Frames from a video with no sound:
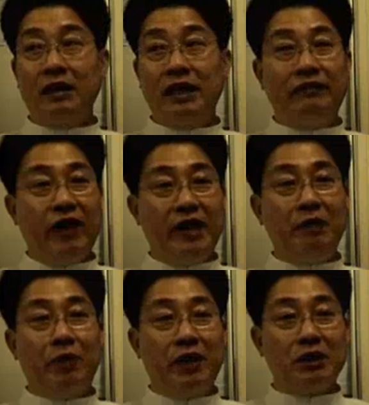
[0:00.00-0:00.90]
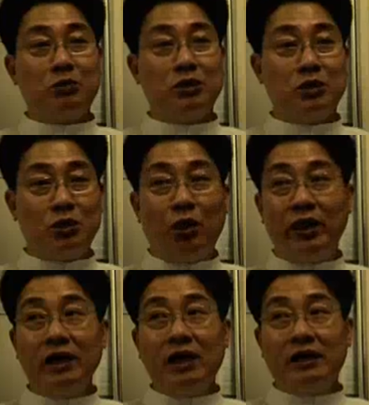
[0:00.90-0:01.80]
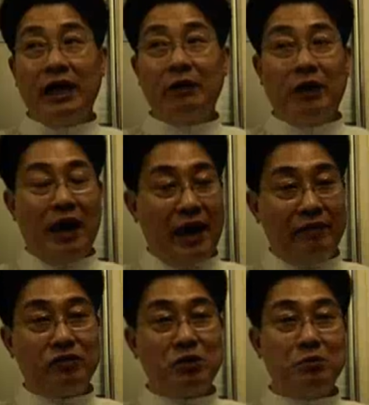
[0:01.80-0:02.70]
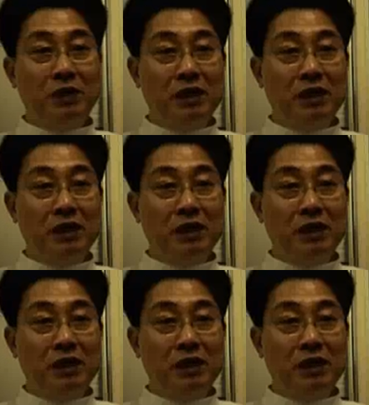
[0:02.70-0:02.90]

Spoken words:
if any brothers were to join, they will have to